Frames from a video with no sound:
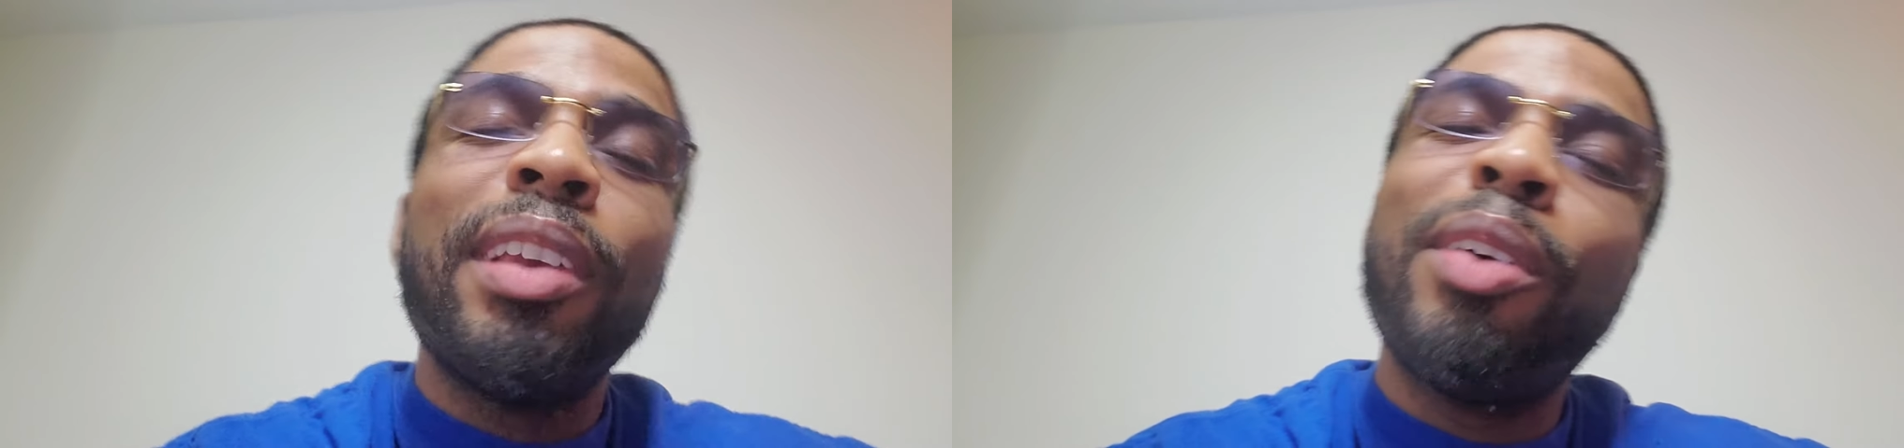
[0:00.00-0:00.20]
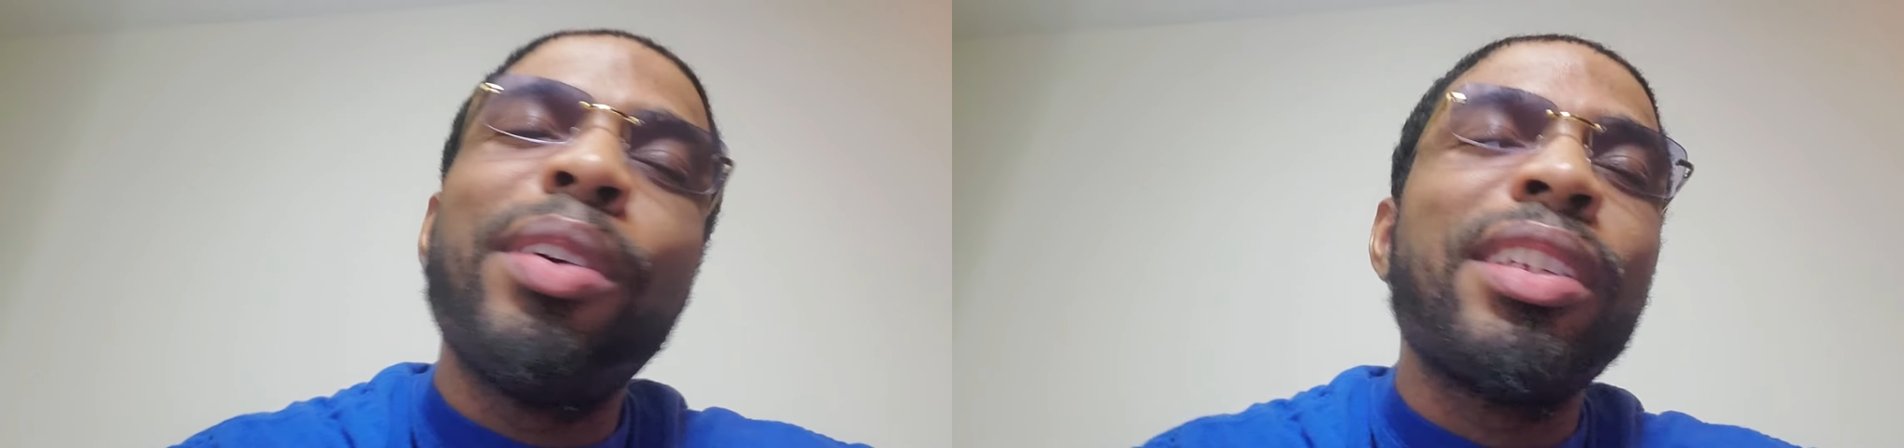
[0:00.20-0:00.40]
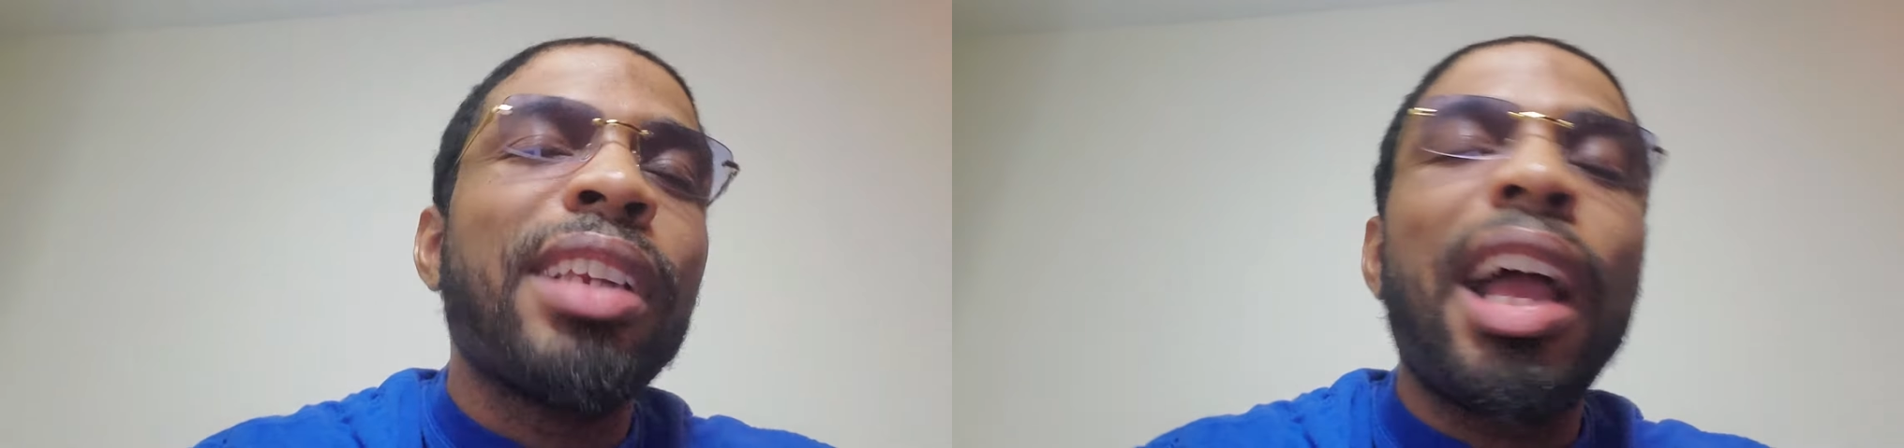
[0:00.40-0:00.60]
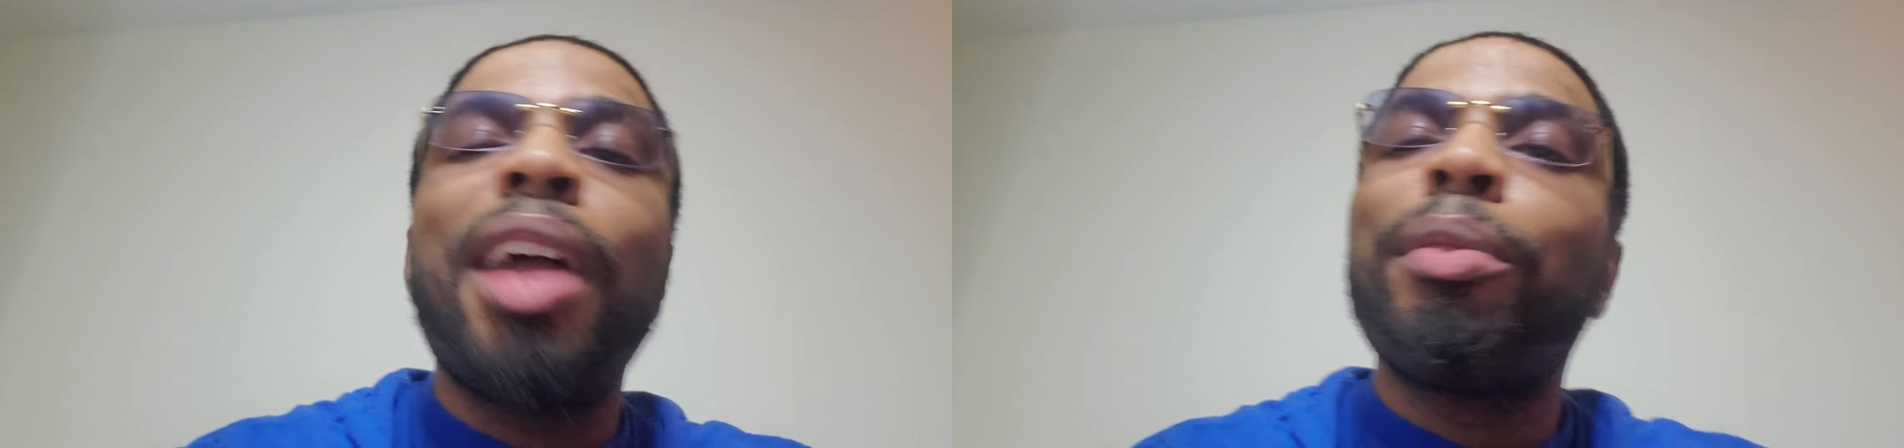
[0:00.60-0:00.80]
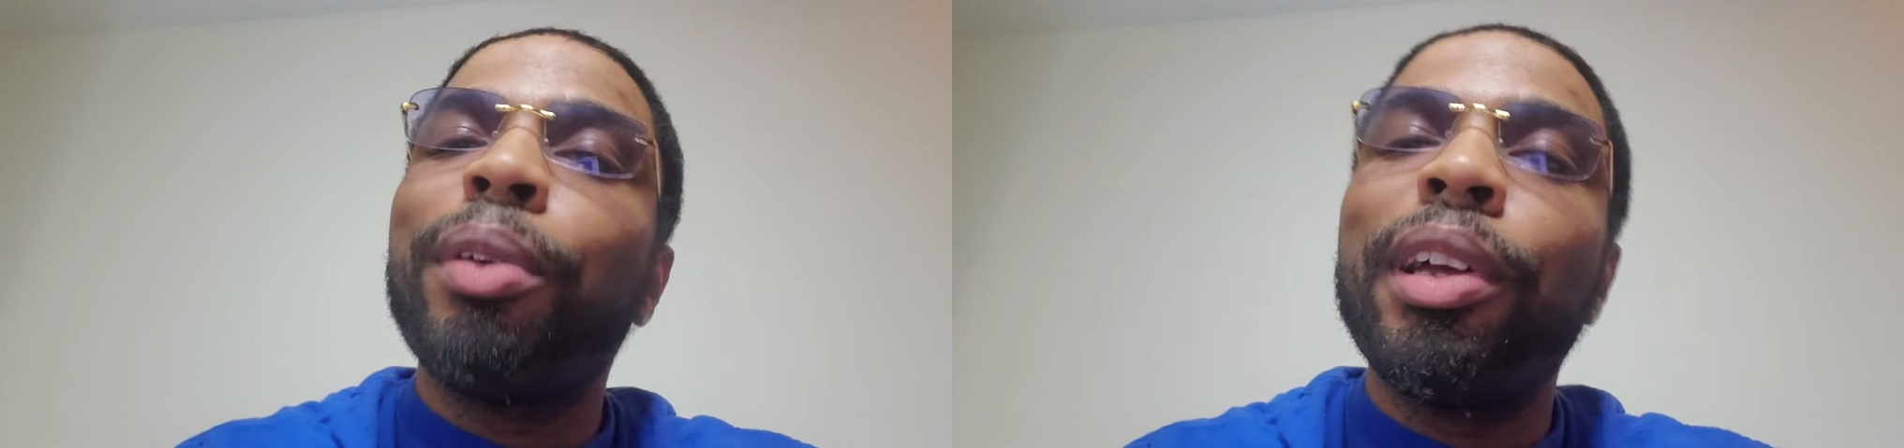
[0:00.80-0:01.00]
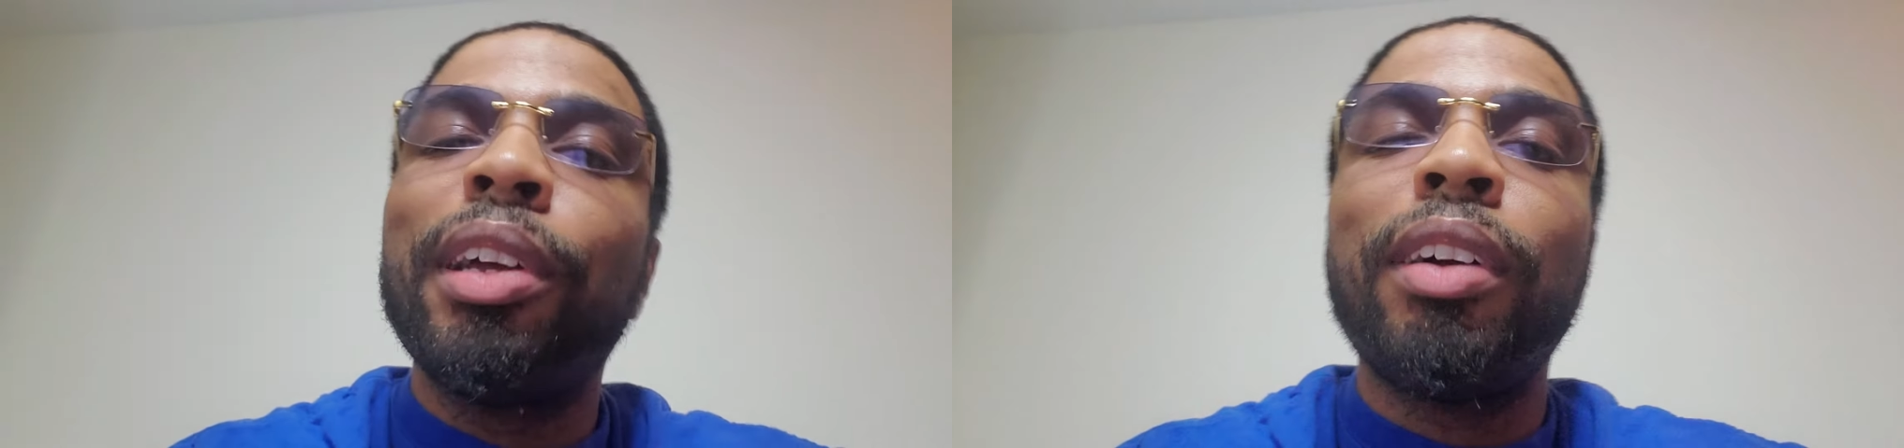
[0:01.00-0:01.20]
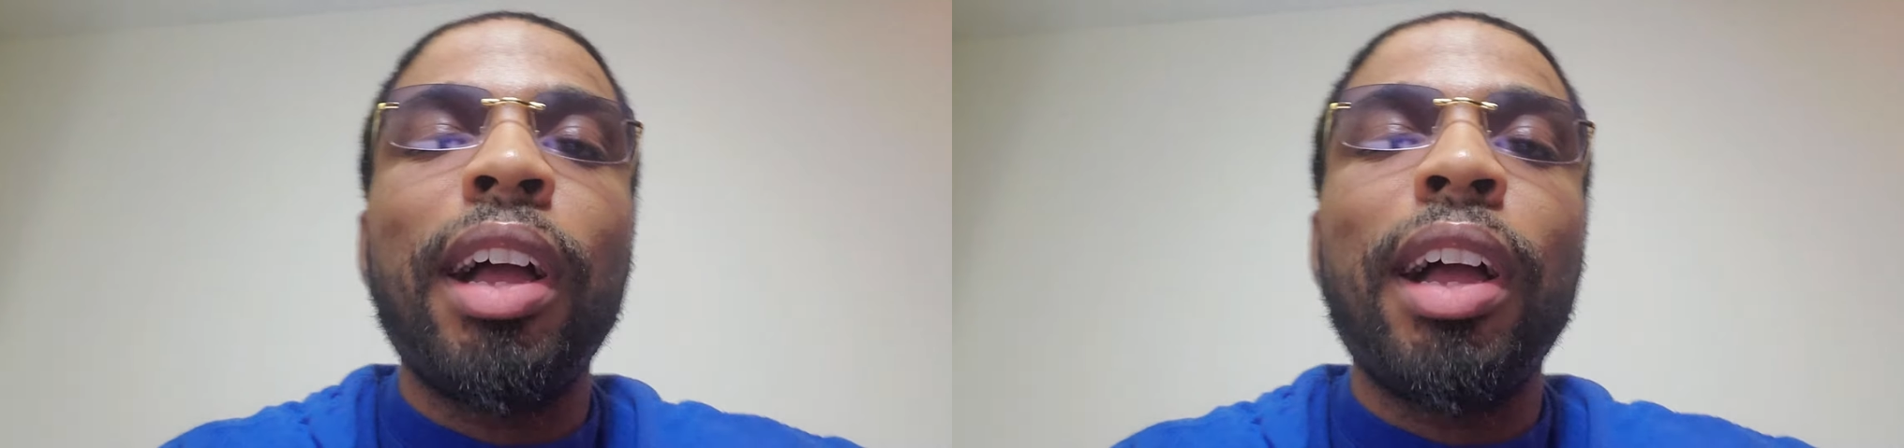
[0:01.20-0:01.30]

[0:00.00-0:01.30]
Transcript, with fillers: though it's not real.